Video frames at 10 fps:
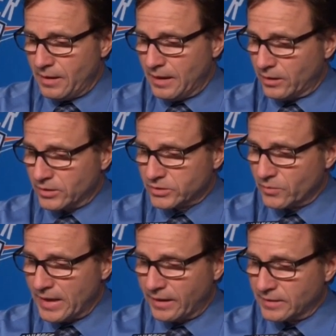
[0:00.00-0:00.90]
and also
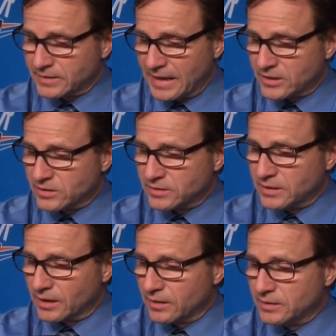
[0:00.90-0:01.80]
making his catches
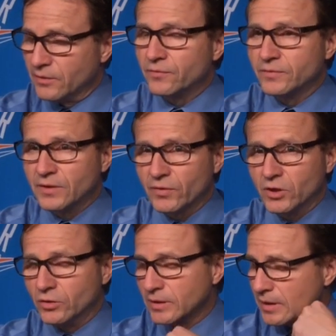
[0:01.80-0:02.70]

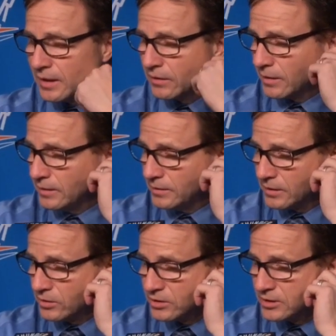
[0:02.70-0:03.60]
difficult, and I thought he
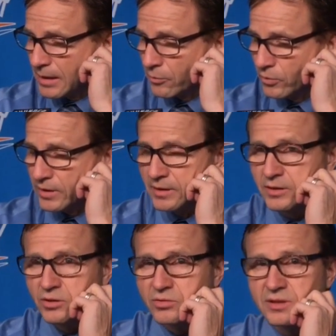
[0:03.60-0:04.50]
did a good job of really
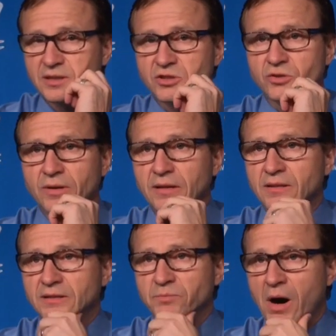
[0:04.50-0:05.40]
using his
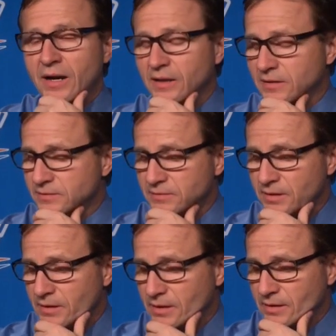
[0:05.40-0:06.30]
strength, his body, his
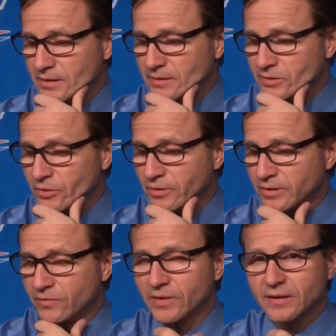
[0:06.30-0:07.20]
interior
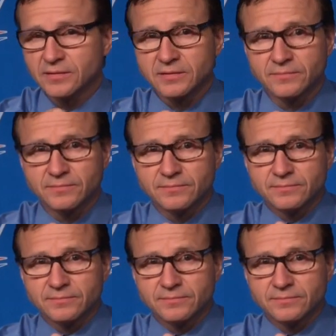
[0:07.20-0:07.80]
defense.